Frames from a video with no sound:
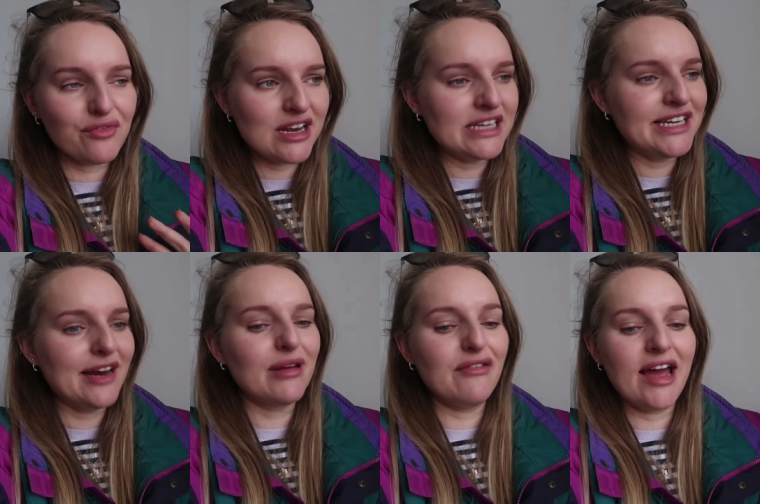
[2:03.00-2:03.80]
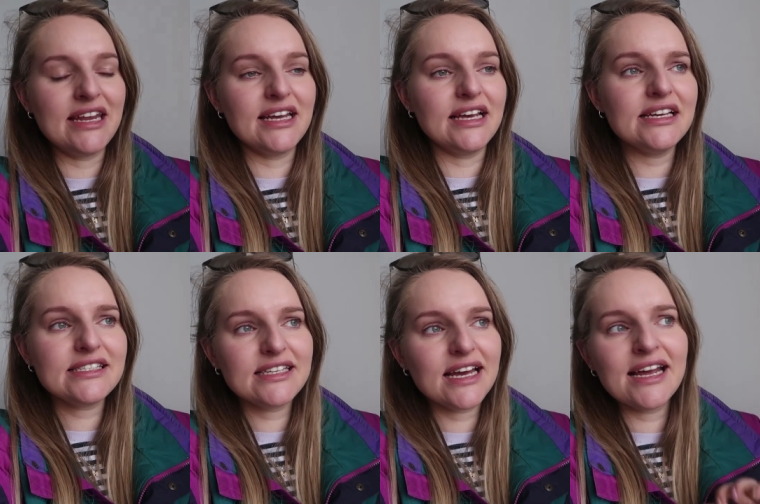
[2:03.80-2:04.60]
a really terribly rainy day
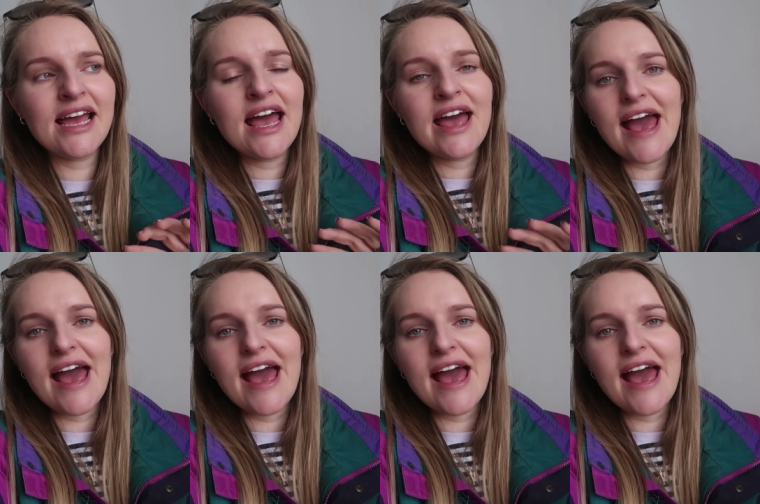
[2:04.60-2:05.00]
yesterday,